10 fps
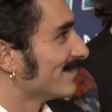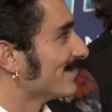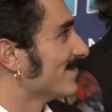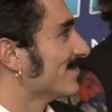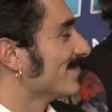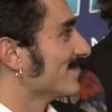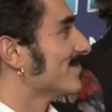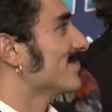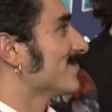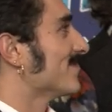
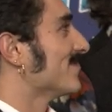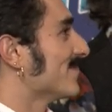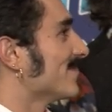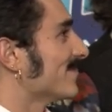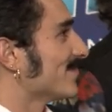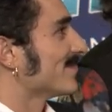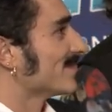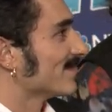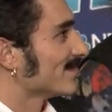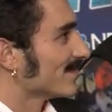
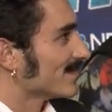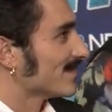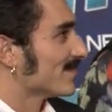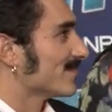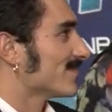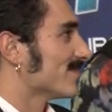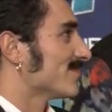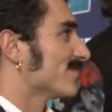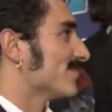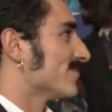
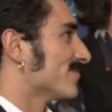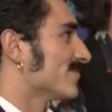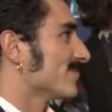The person shown says nothing.